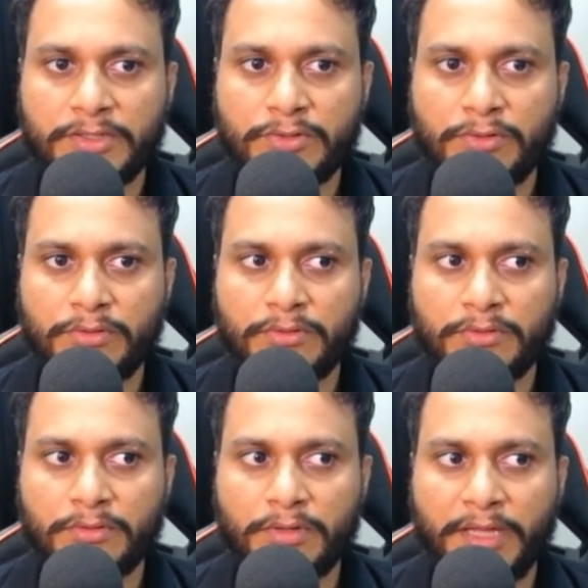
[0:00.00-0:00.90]
So
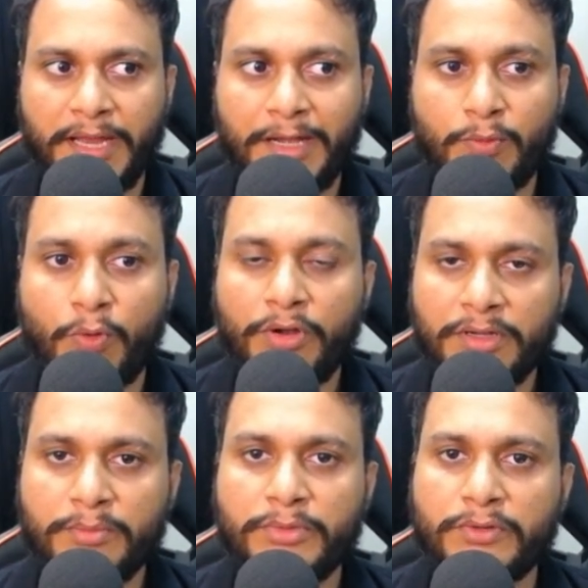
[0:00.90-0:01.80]
at what
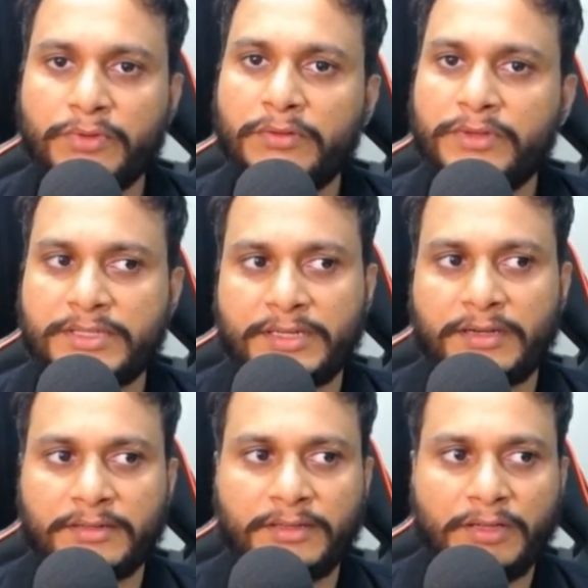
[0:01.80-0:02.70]
number will we
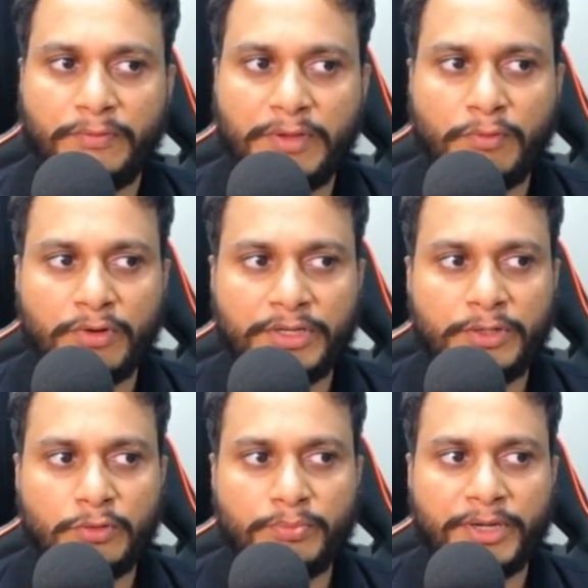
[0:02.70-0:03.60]
start? We
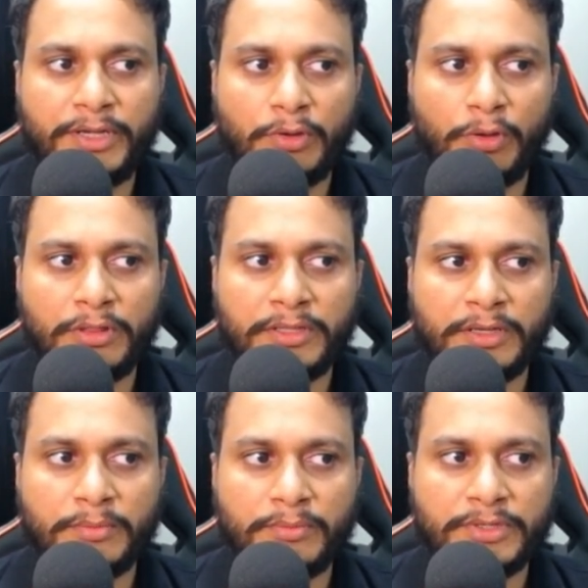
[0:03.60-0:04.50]
wanted to print all the
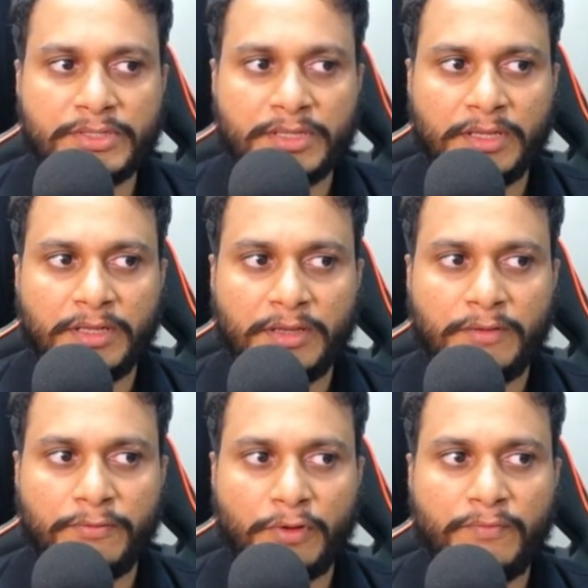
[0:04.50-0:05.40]
numbers
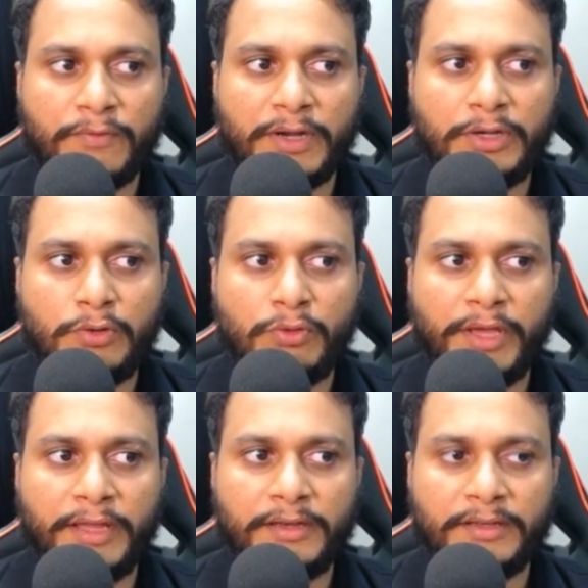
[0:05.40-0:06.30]
from 1 to
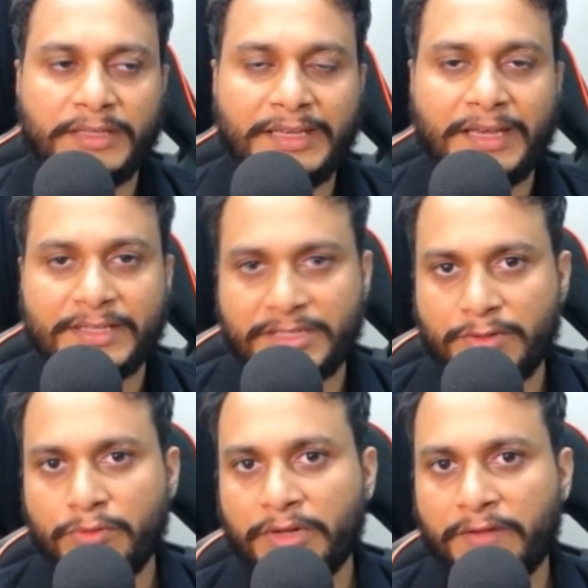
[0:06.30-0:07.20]
n in
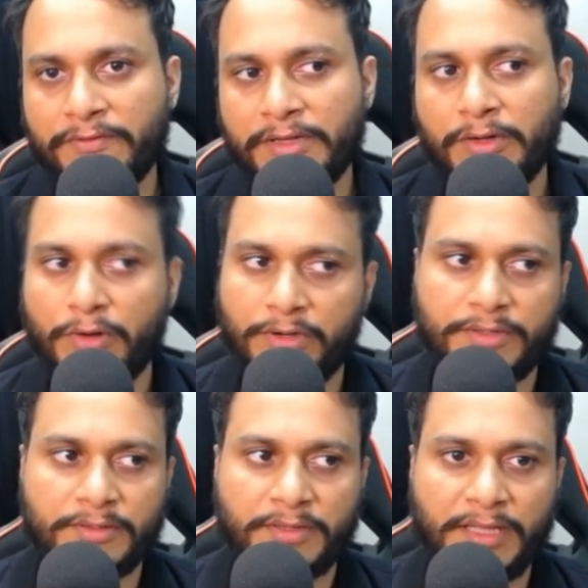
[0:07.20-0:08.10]
lexicographical
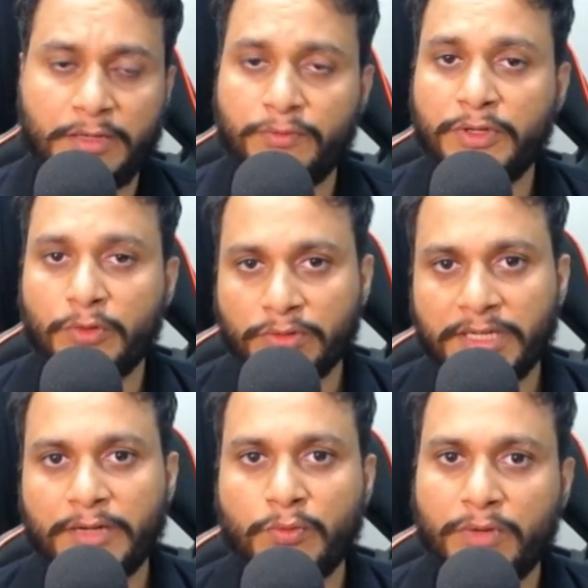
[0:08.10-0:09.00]
order, and we know
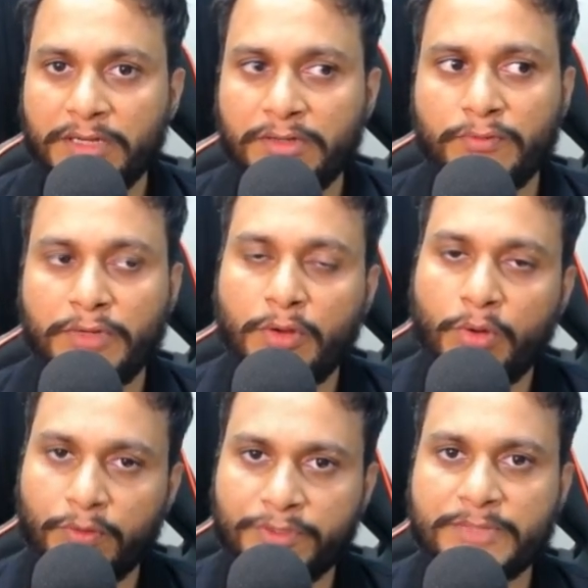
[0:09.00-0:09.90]
that 1 will
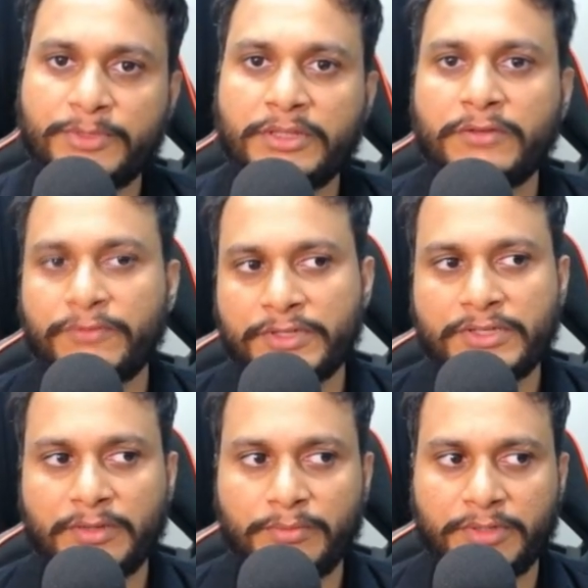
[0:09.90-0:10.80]
always be the
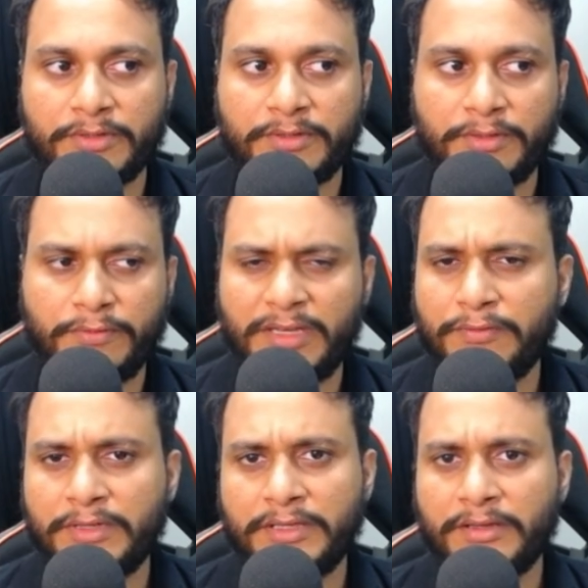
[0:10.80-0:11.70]
first number when
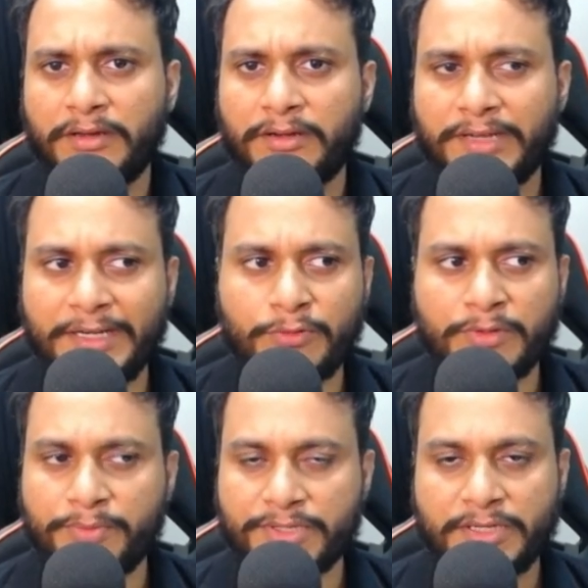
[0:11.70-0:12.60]
we try to
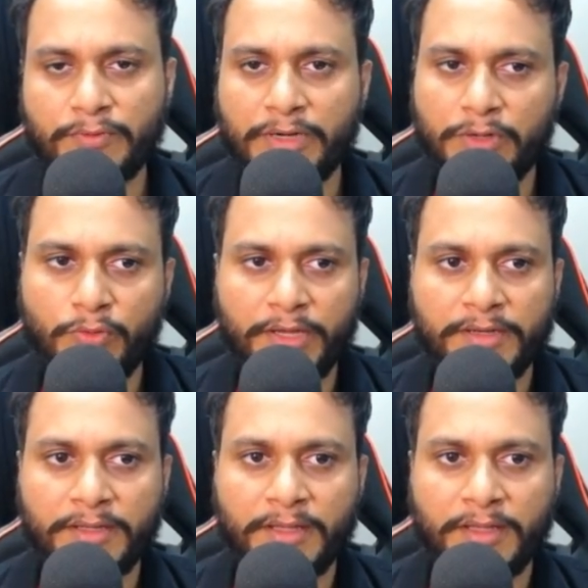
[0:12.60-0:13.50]
represent 1 to n.